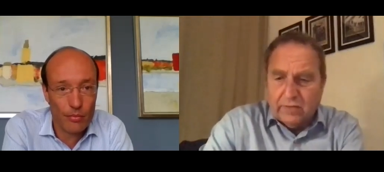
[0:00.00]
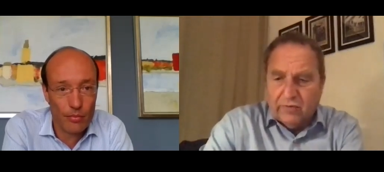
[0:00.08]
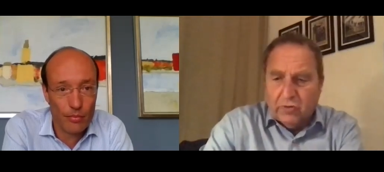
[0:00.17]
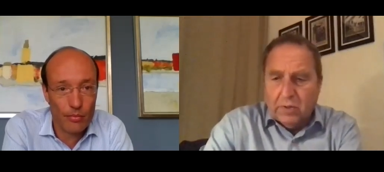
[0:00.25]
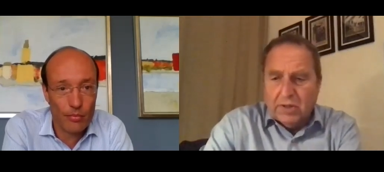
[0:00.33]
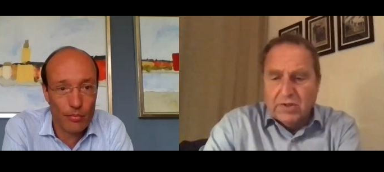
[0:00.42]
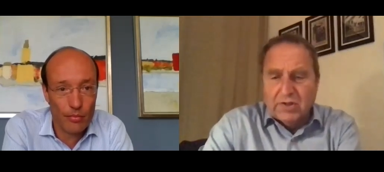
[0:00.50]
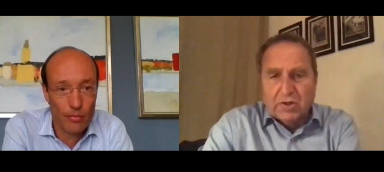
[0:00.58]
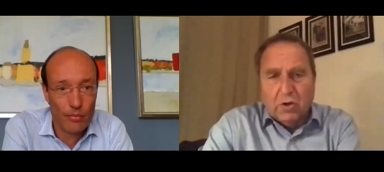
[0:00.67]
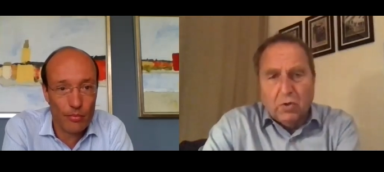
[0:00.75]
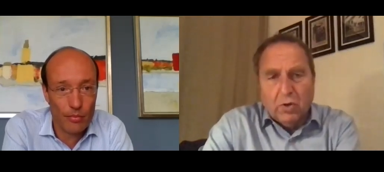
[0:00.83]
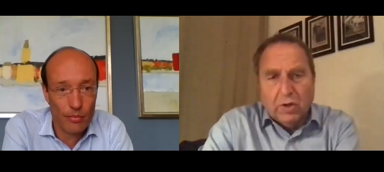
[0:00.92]
Speaker 1: a few months
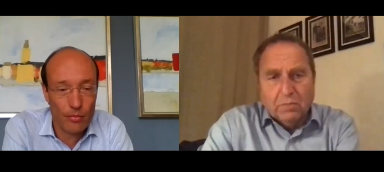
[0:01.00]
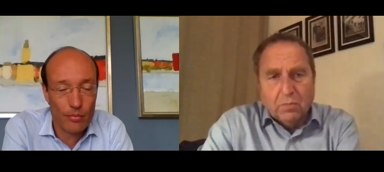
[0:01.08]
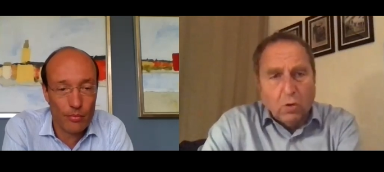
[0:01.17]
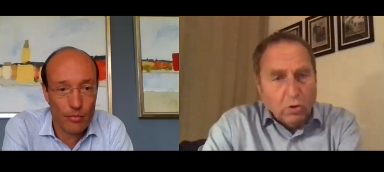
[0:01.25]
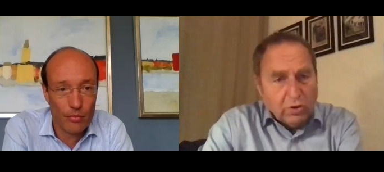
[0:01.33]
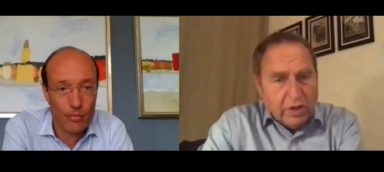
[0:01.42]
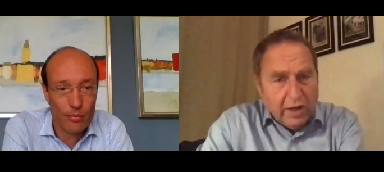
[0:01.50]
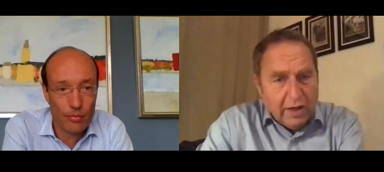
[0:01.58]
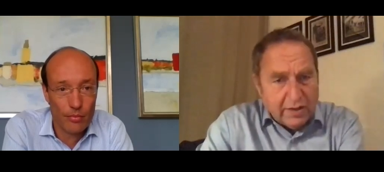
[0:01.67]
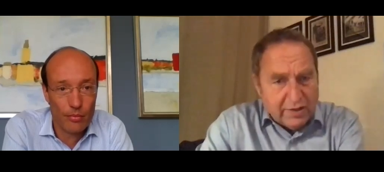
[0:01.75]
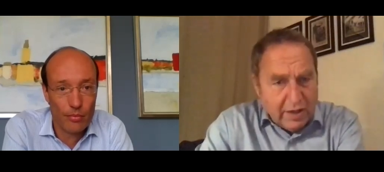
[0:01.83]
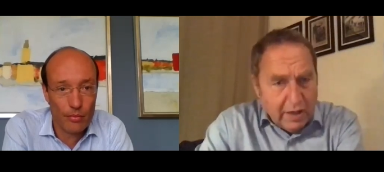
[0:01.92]
ago, and Bogota
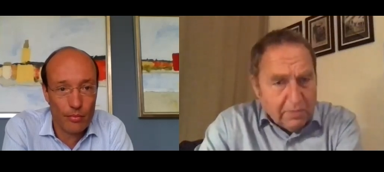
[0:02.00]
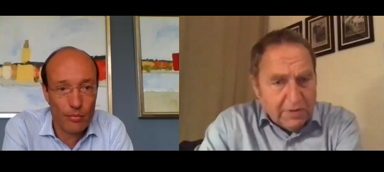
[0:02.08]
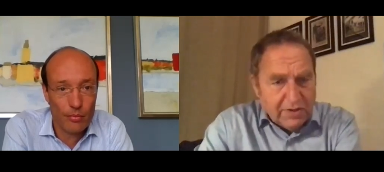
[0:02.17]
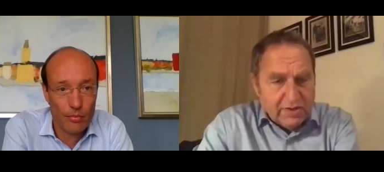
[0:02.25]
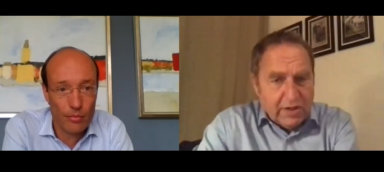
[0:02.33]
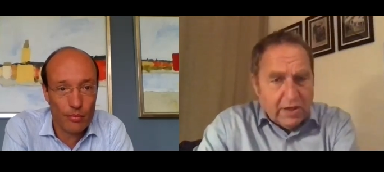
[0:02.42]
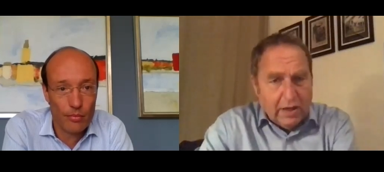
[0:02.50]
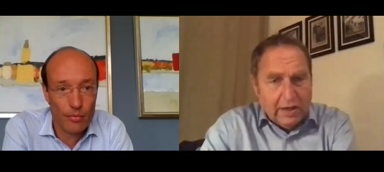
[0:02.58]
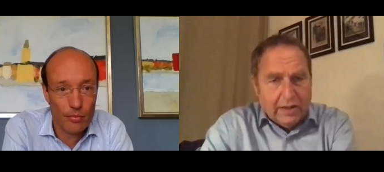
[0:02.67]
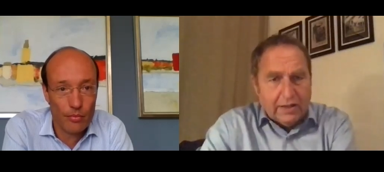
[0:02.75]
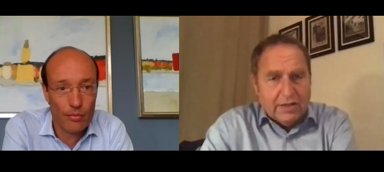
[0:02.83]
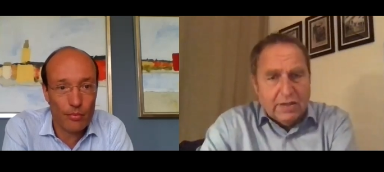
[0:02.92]
is a hub in Star
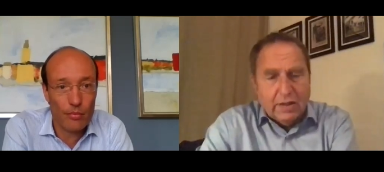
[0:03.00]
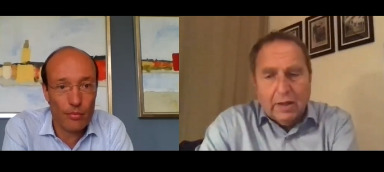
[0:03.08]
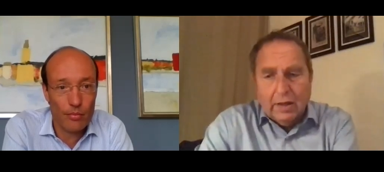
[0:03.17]
Alliance.